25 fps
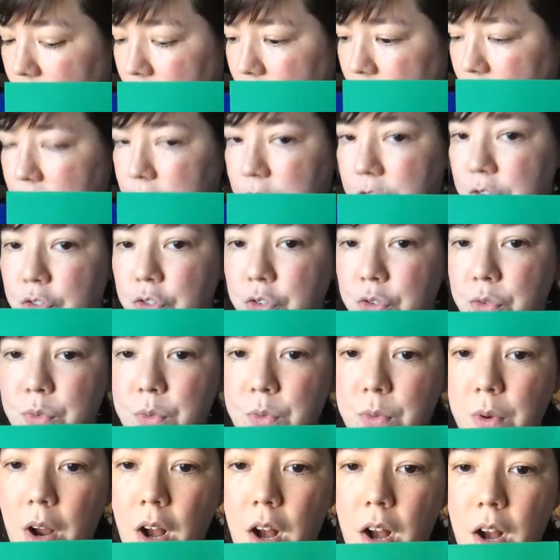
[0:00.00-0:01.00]
is
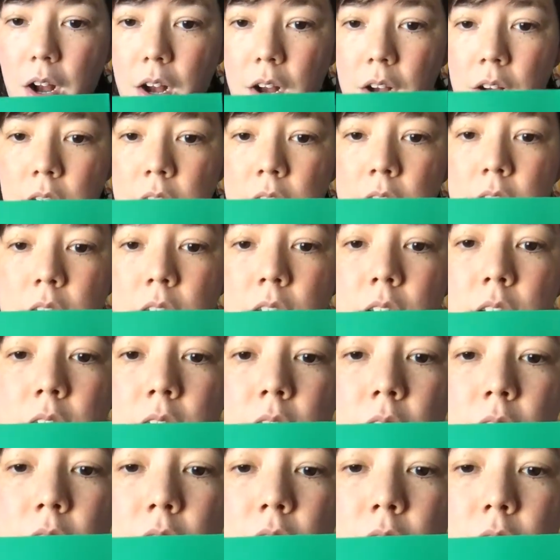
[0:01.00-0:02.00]
draw.
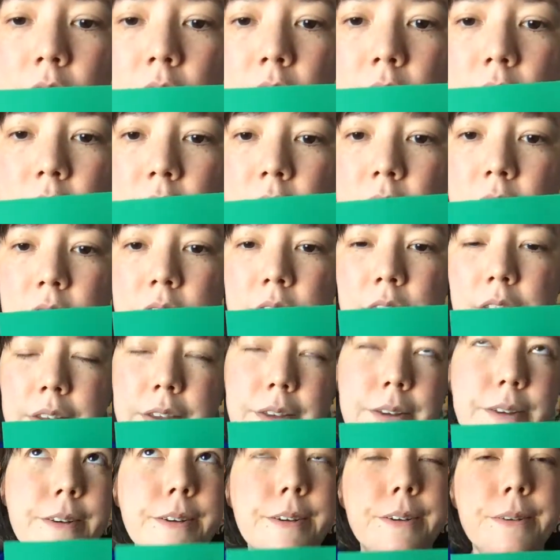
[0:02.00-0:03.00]
This looks
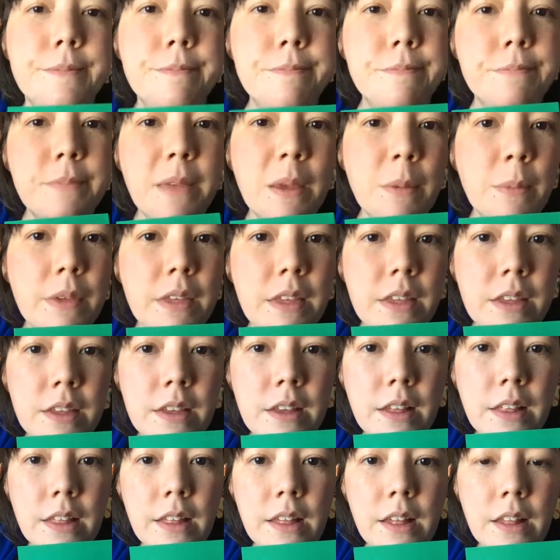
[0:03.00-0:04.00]
like
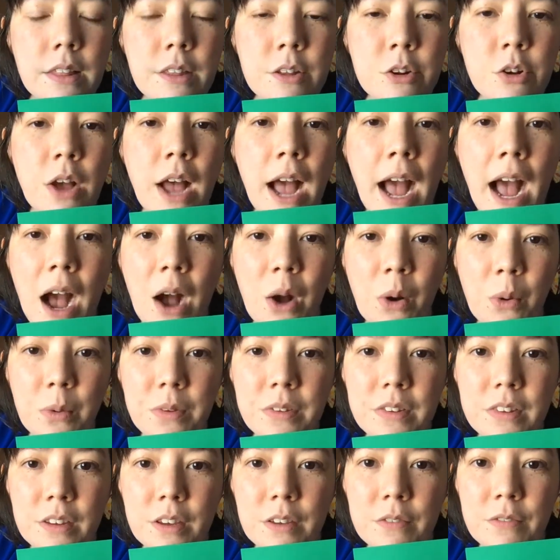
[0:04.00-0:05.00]
maybe a little
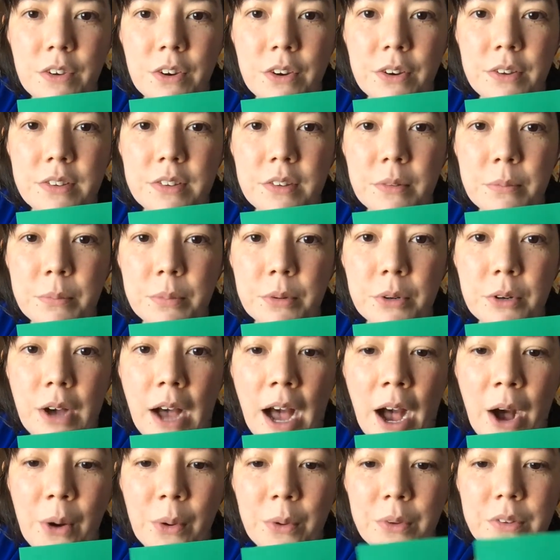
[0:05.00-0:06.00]
house, like a very simple
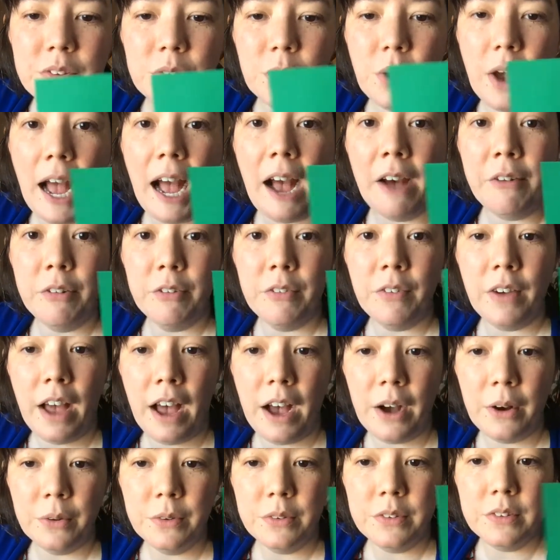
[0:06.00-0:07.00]
house. So half of a
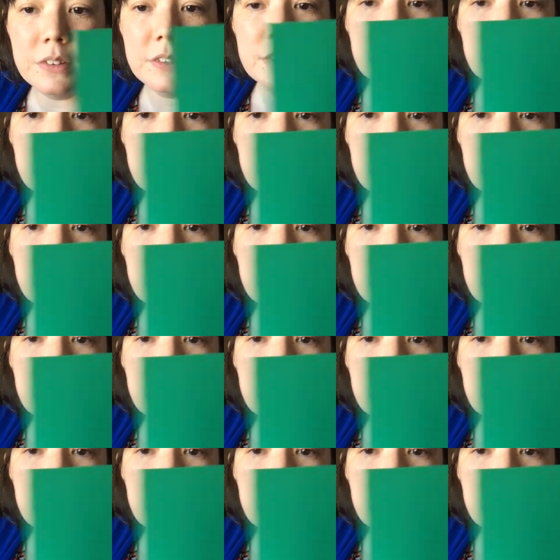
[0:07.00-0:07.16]
house.